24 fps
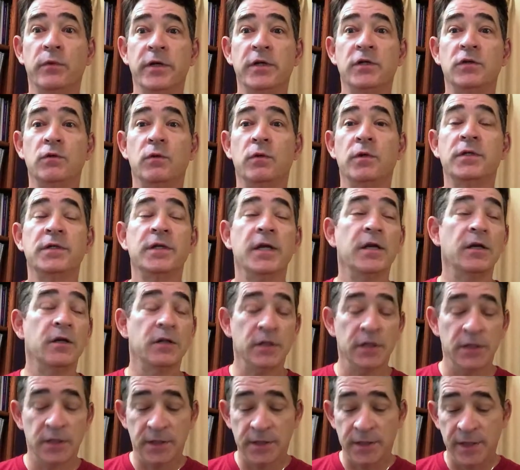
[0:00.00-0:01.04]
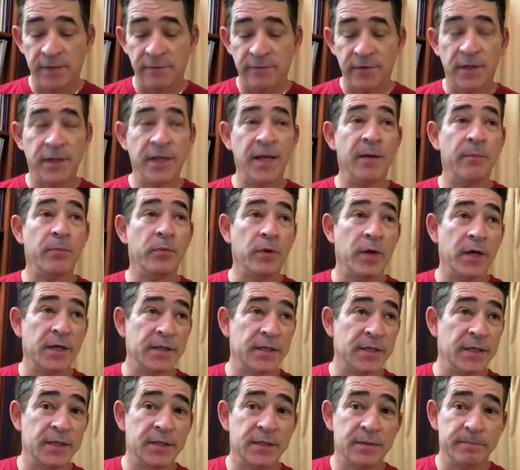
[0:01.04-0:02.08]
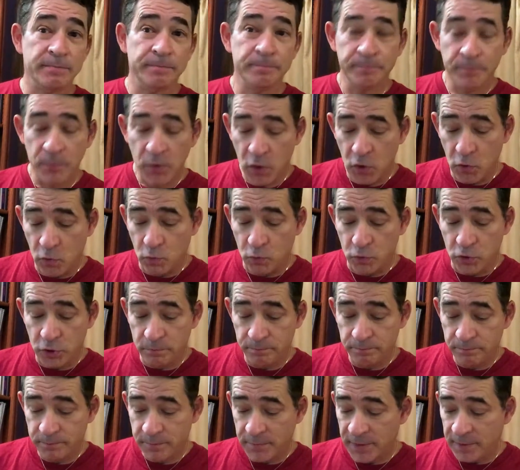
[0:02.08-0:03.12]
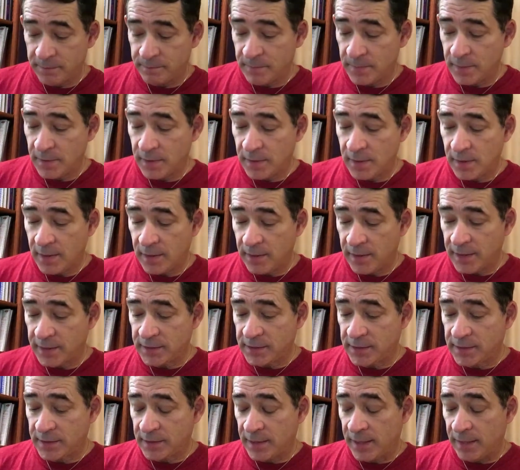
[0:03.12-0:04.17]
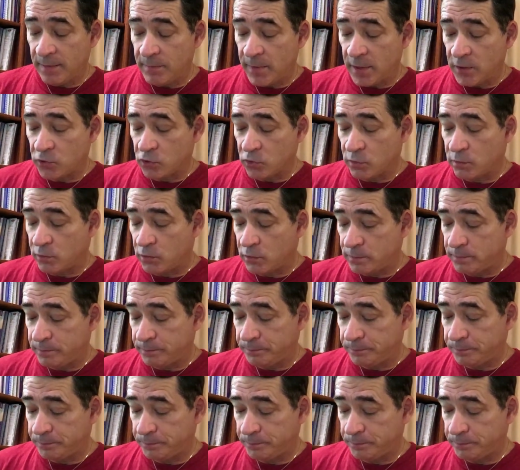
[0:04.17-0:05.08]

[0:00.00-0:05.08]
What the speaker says: and resource energy saved in that process. Huge. That's immeasurable.